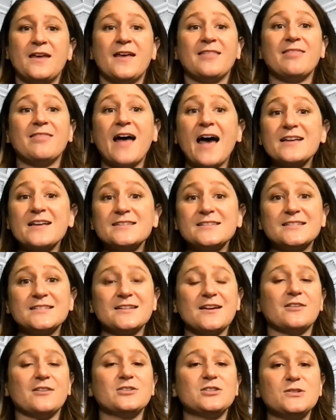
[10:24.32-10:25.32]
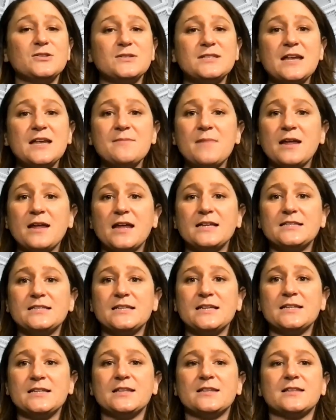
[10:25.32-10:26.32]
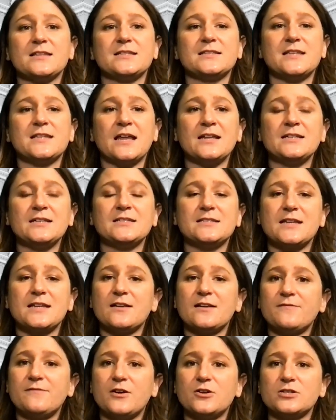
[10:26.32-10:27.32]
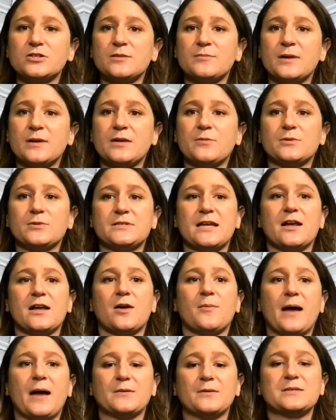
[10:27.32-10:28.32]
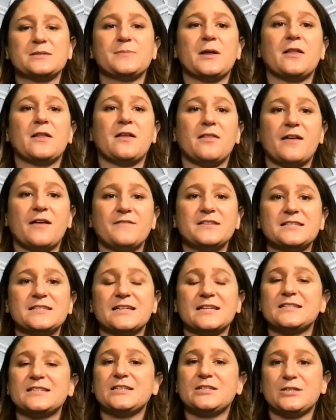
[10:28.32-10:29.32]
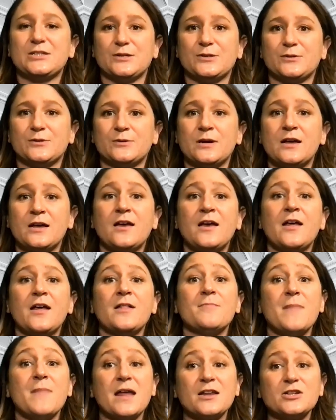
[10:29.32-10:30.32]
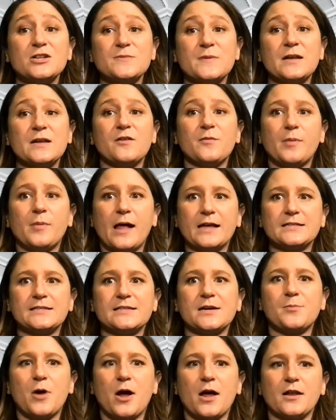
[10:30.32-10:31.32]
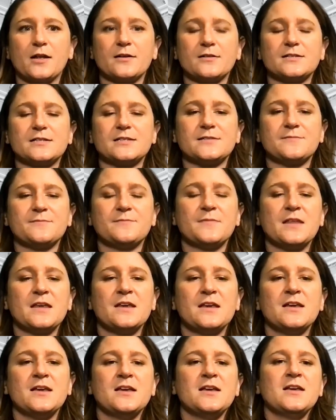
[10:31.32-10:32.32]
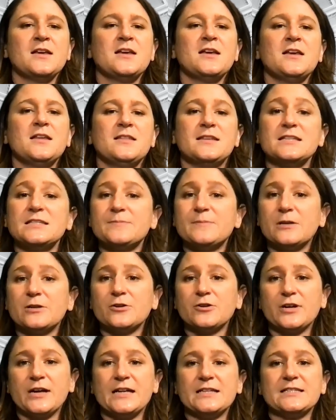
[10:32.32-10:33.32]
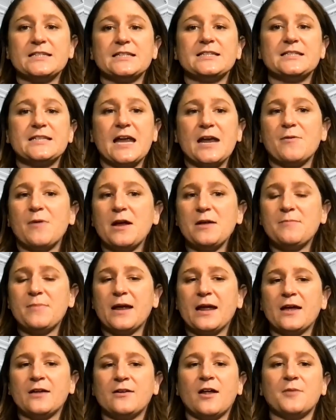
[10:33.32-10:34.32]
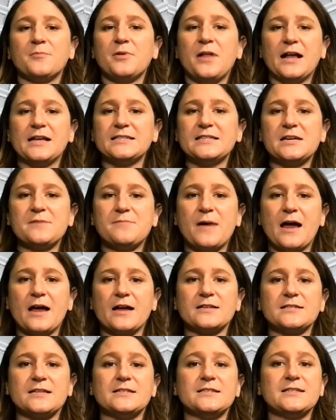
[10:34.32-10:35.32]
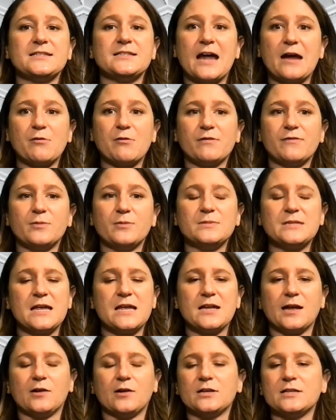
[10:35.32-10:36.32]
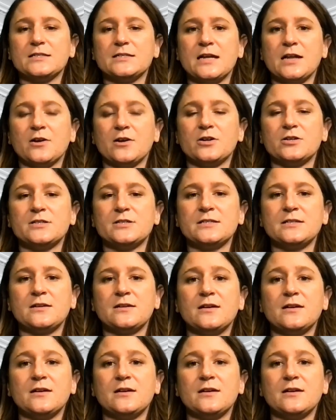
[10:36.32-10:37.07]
Last, on Tuesday, May 18th, the Senate State Affairs Committee will take up House Bill 1162, Management of Plastic Products. This bill creates a statewide ban on plastic bags and styrofoam takeout containers.